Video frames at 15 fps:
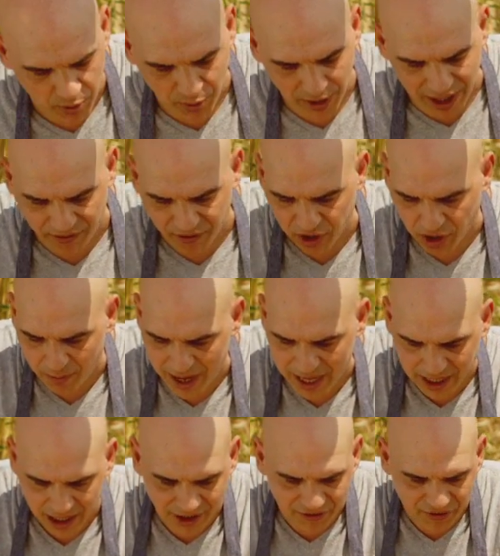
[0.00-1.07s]
whenever you're
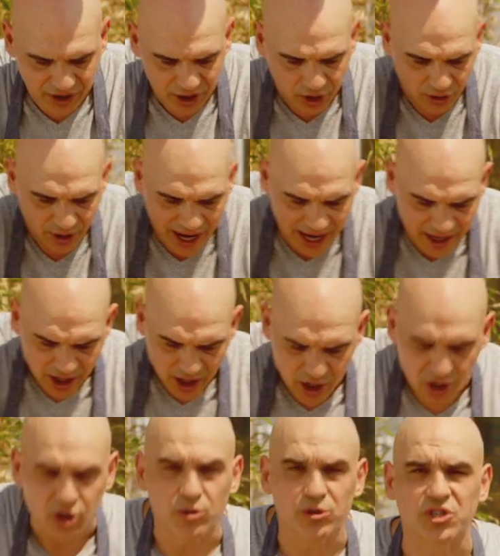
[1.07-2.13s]
making a vinaigrette,
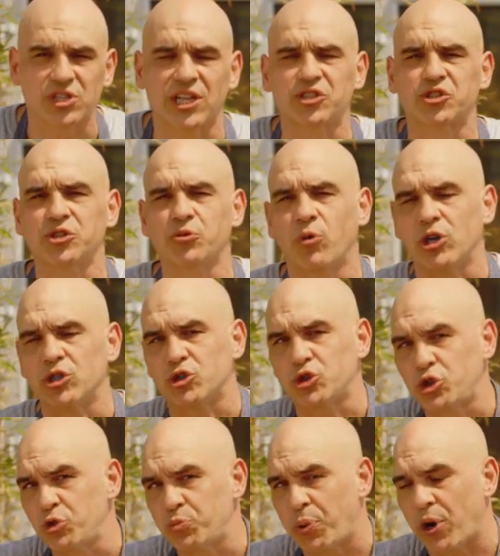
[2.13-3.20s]
you essentially want
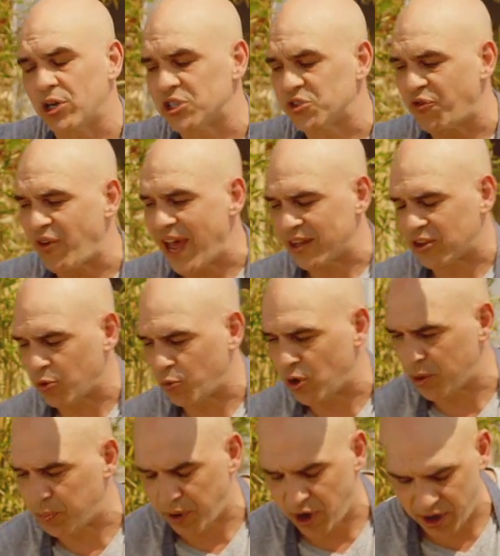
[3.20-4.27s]
2 parts fat to
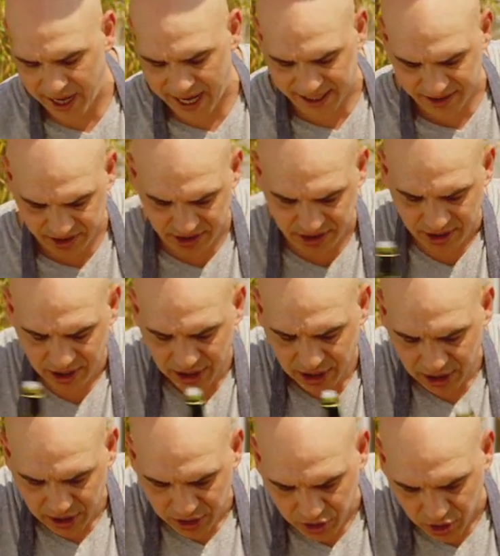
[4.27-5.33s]
1 part acid.
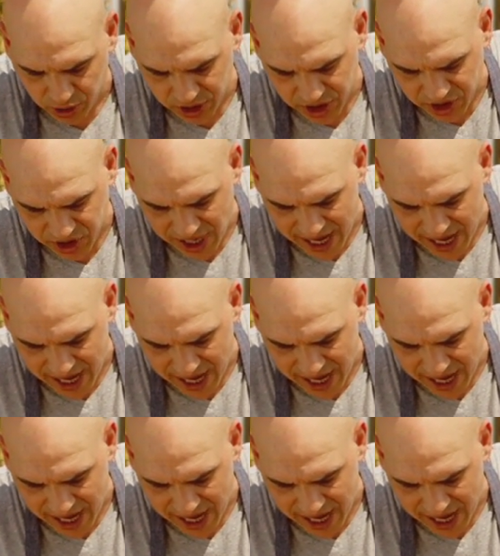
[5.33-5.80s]
So you just